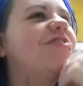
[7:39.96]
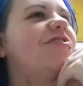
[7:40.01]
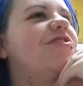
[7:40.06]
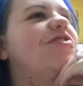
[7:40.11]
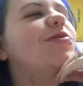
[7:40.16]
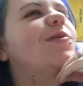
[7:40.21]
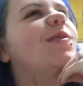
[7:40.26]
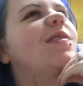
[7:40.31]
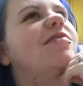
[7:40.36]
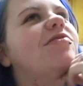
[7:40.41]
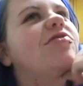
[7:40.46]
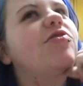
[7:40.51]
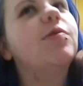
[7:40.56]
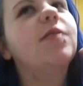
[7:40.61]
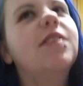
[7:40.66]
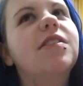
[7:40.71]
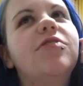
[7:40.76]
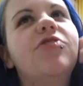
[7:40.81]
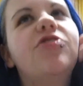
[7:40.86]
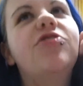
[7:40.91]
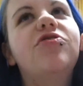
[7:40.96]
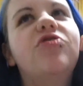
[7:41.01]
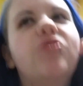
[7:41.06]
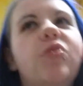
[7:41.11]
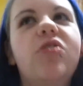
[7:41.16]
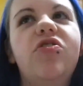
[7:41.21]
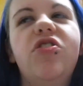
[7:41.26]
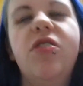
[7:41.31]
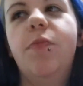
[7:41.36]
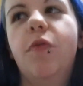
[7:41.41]
George, George,
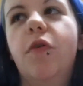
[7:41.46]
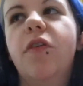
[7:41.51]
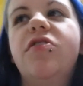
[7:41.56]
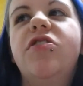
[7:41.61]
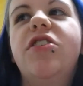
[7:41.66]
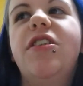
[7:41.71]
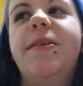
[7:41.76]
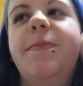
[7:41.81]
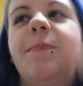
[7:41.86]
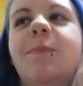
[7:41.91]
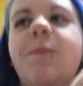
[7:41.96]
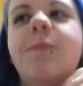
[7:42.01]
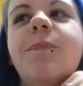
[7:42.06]
Georgie Porgy.